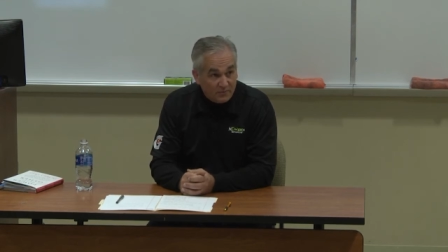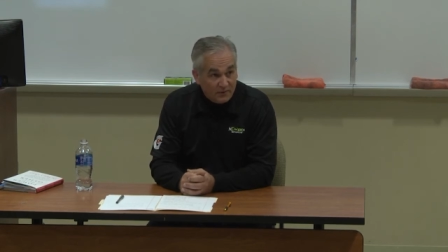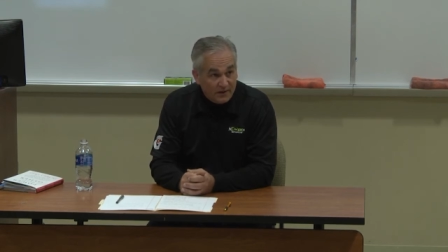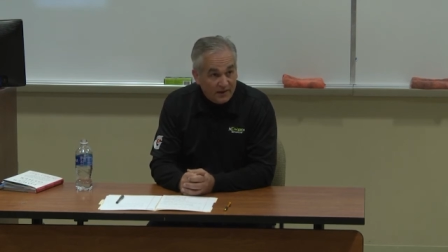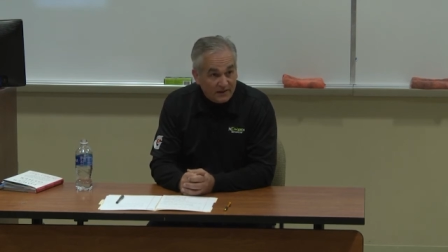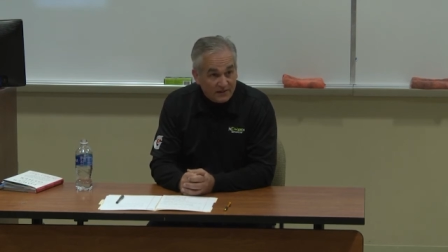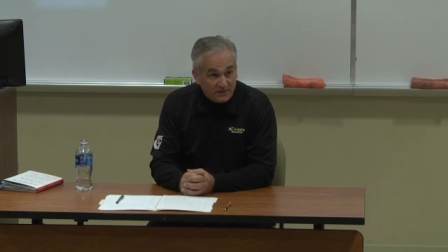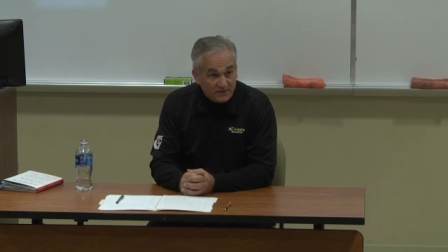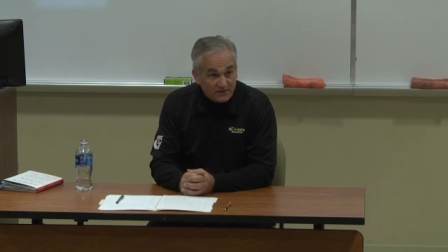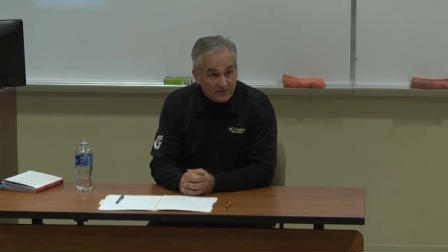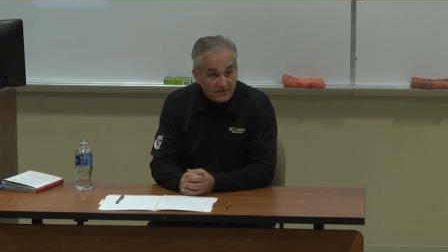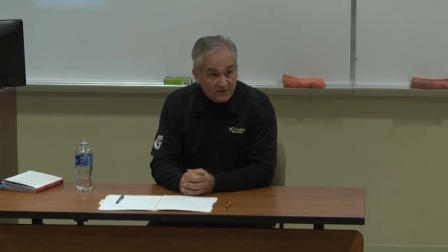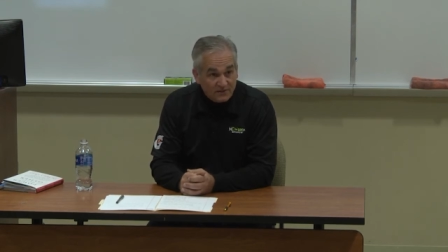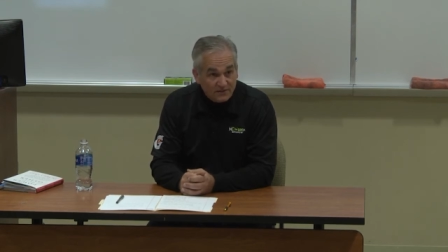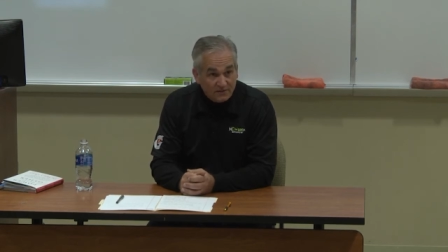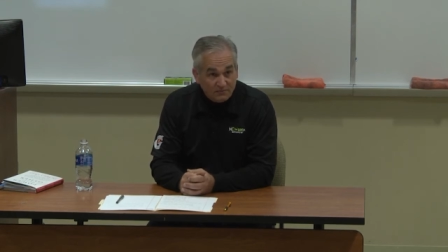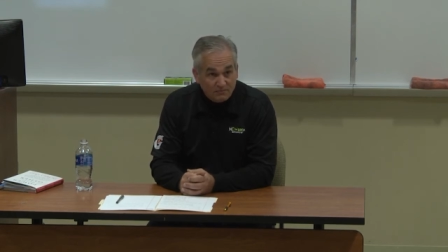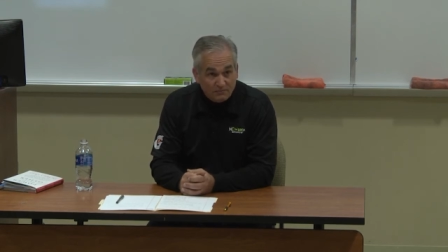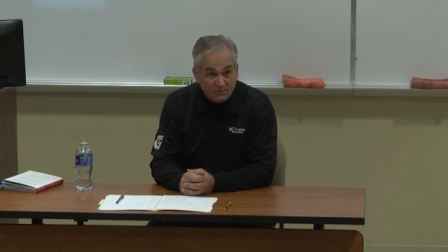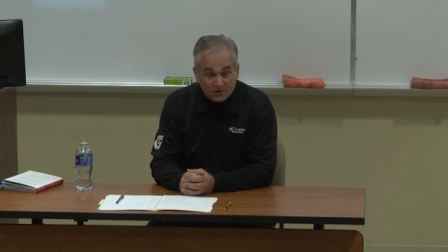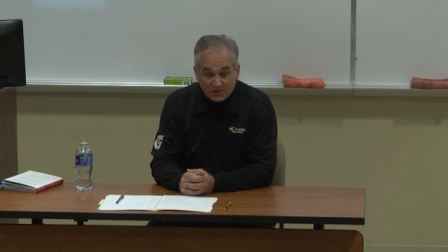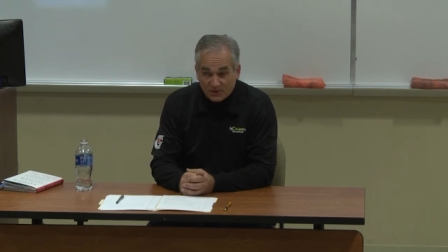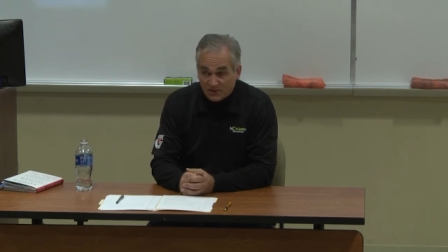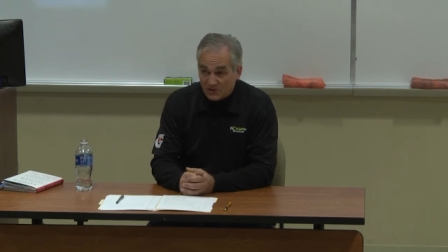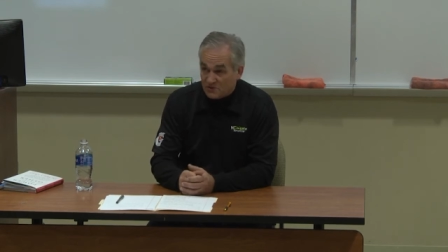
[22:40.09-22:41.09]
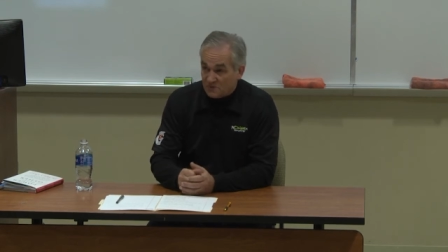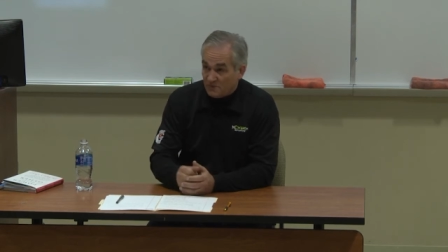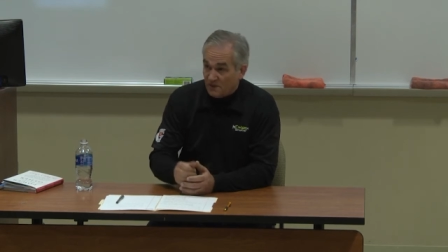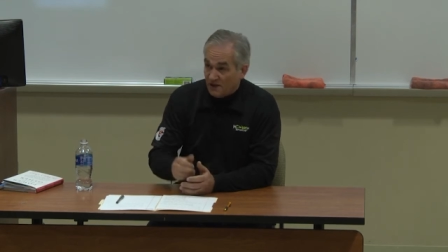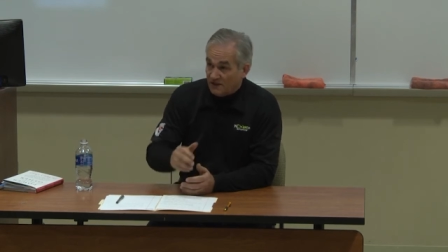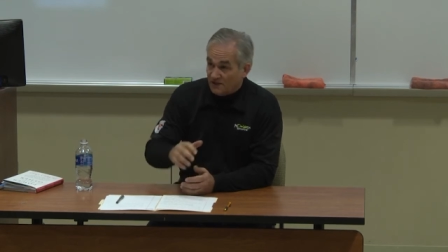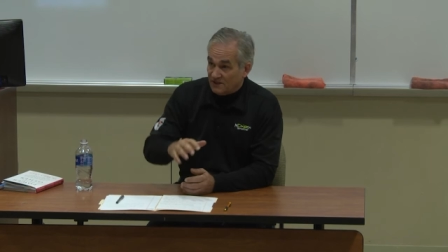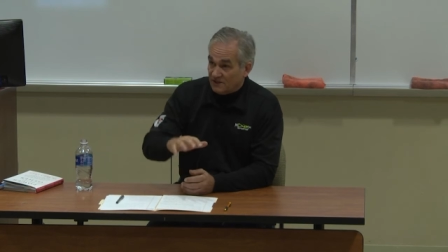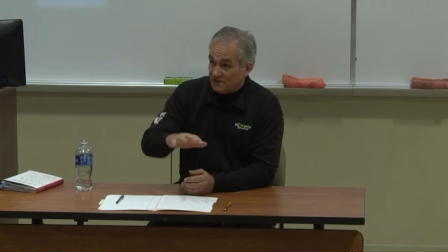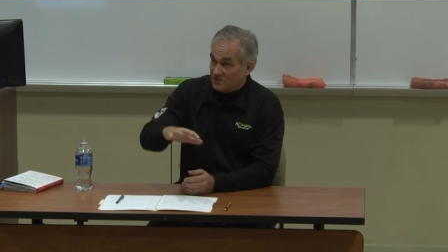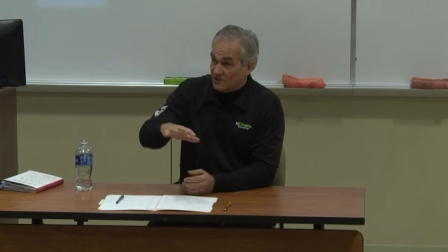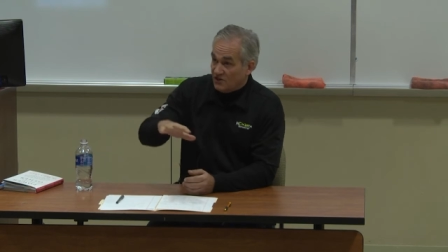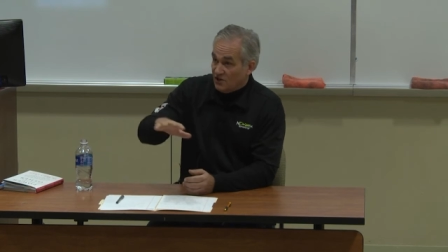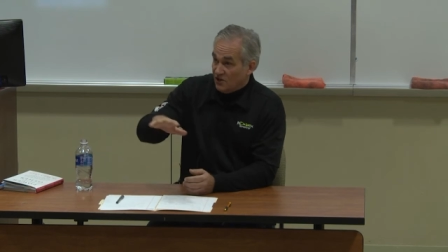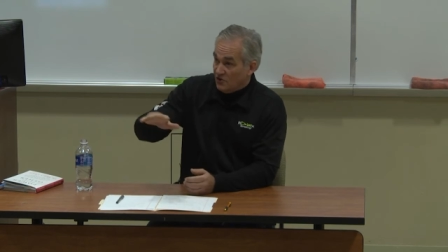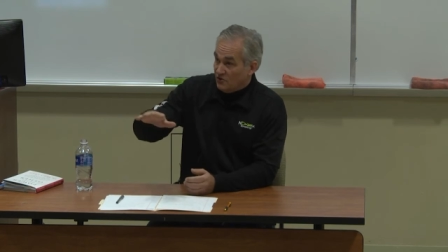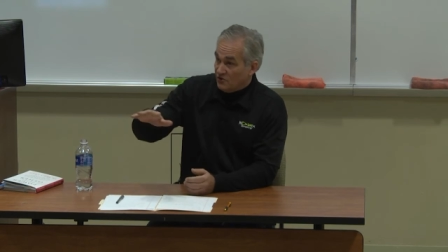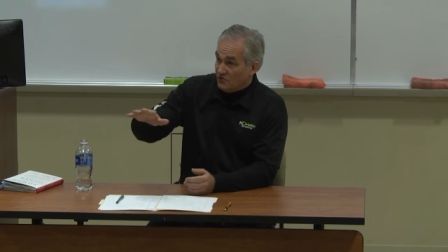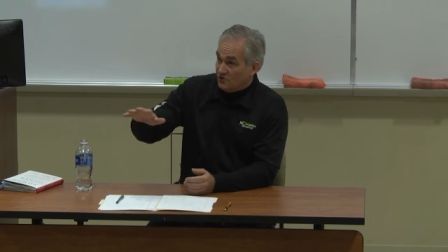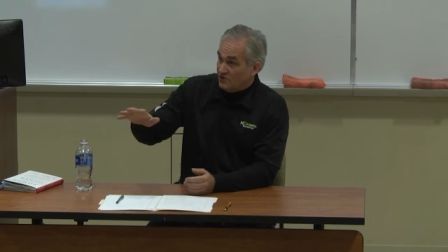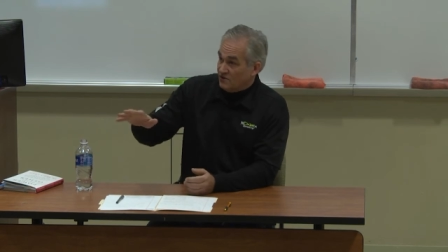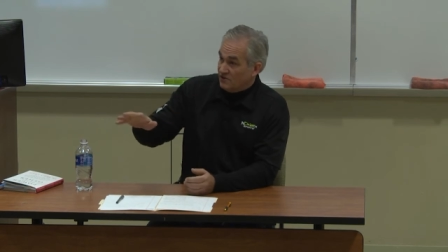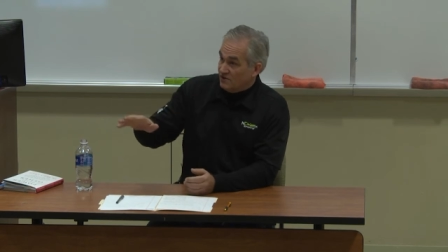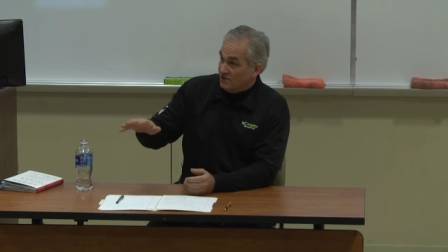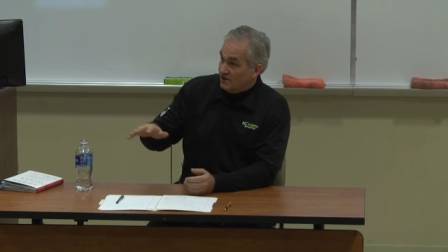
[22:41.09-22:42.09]
banks to participate this
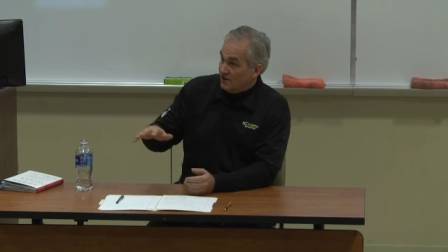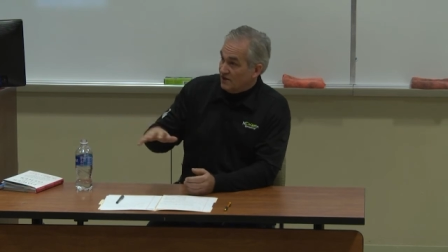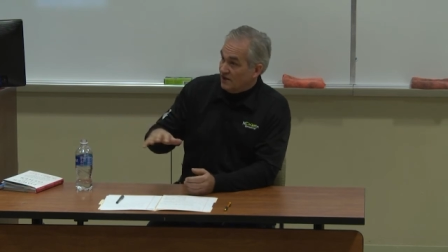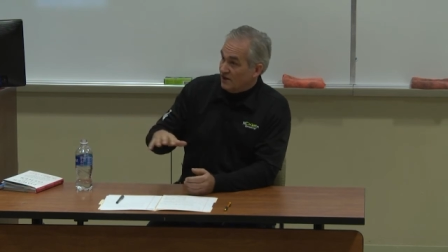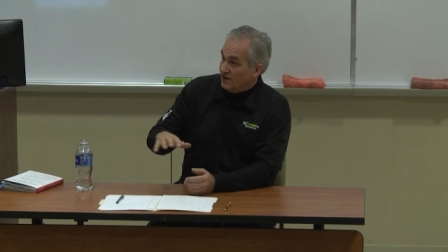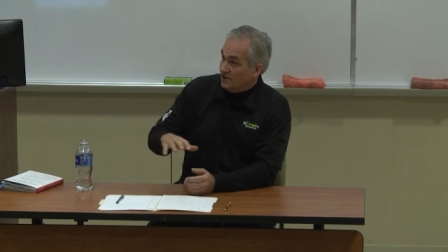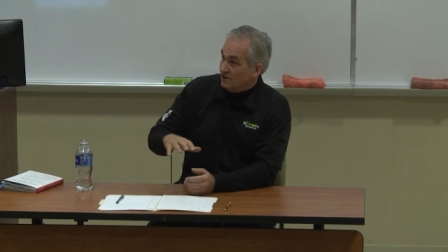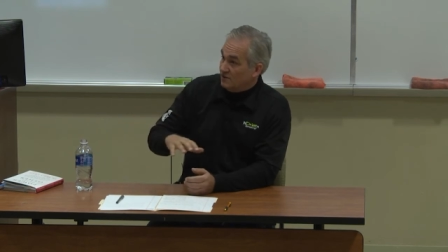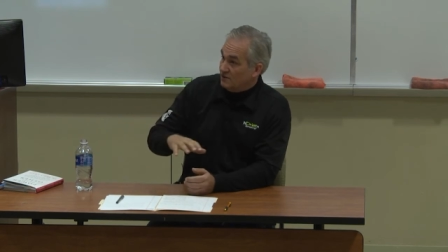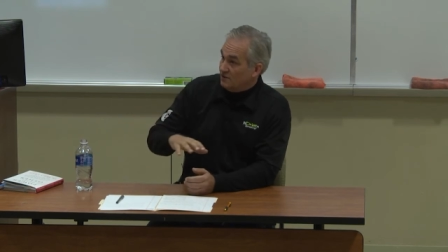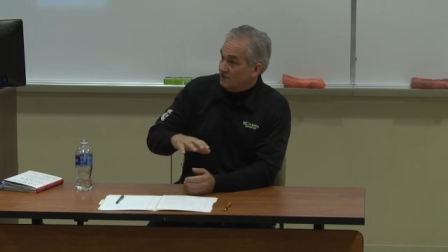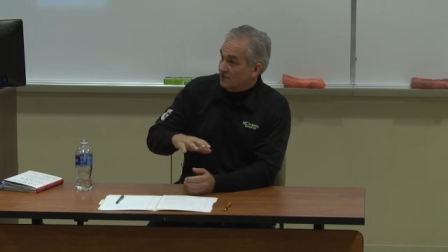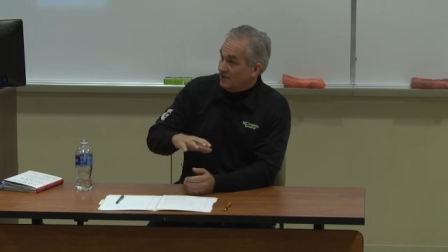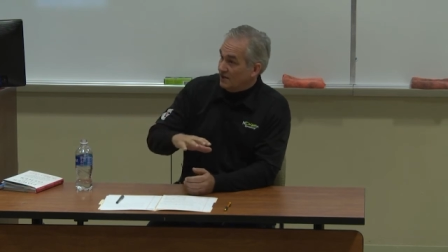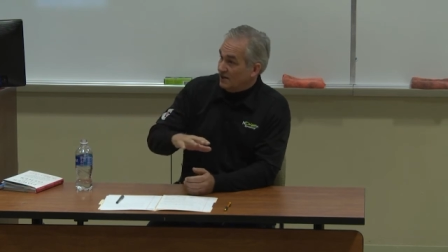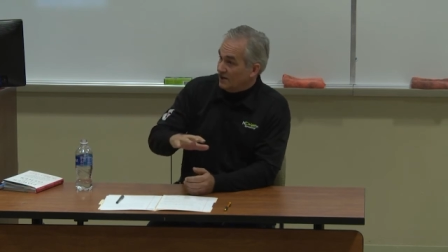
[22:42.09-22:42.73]
loan and,